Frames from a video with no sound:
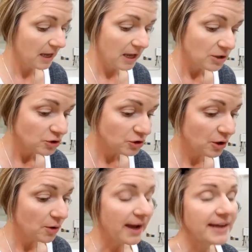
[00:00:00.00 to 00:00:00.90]
So
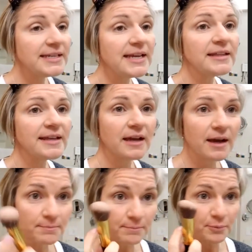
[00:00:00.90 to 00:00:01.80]
I take like a
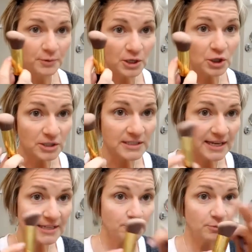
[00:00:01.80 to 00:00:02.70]
pretty good
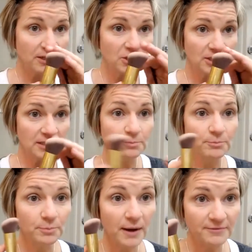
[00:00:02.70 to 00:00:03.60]
sized brush that's
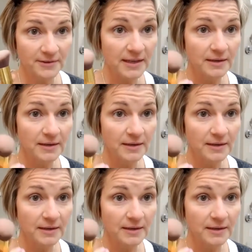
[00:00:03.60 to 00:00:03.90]
puffy,